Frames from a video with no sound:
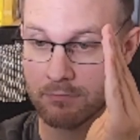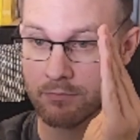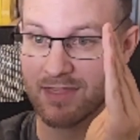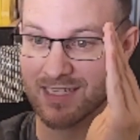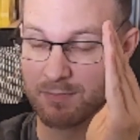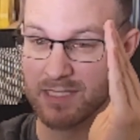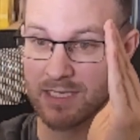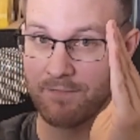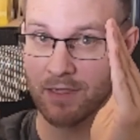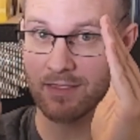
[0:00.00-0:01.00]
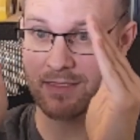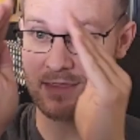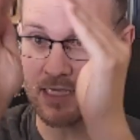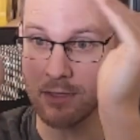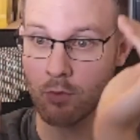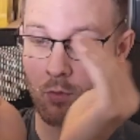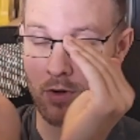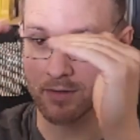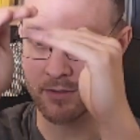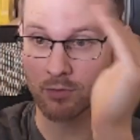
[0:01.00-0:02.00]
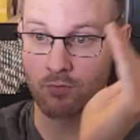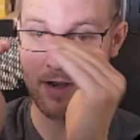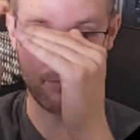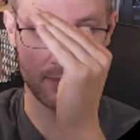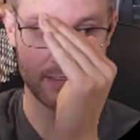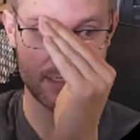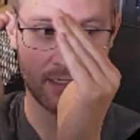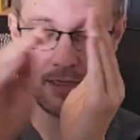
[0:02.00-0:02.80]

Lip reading: the specific thing we're wanting to reference,